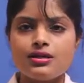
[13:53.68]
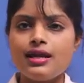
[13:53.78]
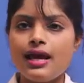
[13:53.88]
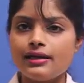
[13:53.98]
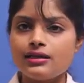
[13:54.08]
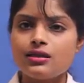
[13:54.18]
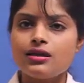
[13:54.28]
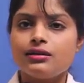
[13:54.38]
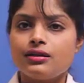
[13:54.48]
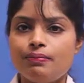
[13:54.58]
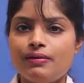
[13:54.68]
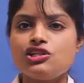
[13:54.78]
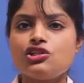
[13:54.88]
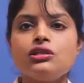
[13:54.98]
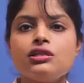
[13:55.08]
Next, the
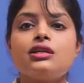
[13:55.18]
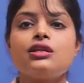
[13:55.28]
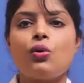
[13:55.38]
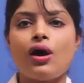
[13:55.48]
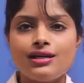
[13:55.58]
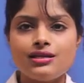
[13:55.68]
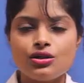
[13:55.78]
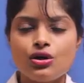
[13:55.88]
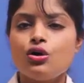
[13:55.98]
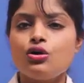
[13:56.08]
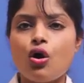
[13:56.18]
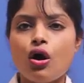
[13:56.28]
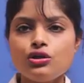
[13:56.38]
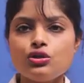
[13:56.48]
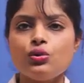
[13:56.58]
patient is advised
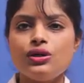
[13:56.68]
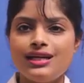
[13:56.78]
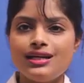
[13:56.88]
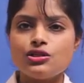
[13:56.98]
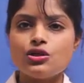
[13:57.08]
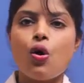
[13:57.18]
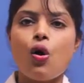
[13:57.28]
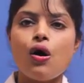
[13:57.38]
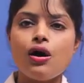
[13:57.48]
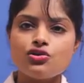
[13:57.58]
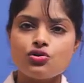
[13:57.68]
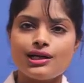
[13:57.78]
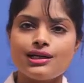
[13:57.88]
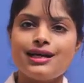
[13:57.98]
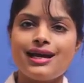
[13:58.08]
not to eat or
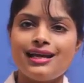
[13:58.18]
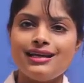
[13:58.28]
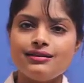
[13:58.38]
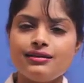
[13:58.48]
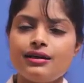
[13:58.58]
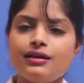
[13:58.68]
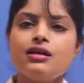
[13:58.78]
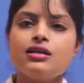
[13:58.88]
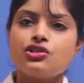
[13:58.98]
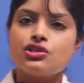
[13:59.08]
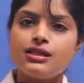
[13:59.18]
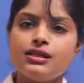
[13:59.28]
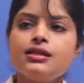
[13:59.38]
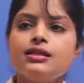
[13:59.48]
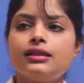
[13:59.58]
drink anything
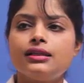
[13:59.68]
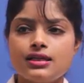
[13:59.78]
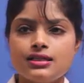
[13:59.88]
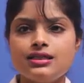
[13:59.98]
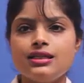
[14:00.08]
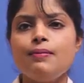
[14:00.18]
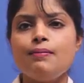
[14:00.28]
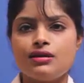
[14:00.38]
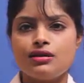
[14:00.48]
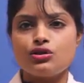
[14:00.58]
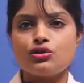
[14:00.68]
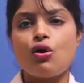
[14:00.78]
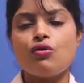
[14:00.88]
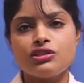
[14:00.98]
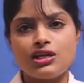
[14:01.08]
till thirty minutes
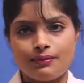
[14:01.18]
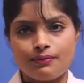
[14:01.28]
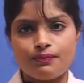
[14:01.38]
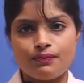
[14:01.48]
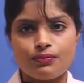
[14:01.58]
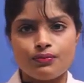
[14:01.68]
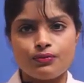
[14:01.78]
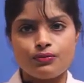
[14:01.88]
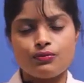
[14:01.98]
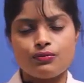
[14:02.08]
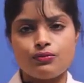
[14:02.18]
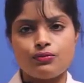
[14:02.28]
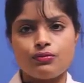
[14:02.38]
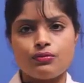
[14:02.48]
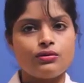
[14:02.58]
of time.
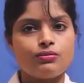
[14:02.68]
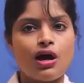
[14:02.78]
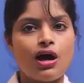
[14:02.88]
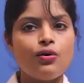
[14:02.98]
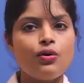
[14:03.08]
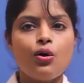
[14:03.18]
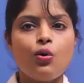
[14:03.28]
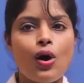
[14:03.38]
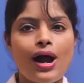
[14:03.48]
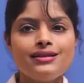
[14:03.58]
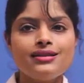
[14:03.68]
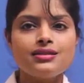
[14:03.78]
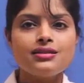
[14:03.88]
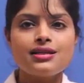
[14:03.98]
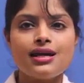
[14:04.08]
Now, why this is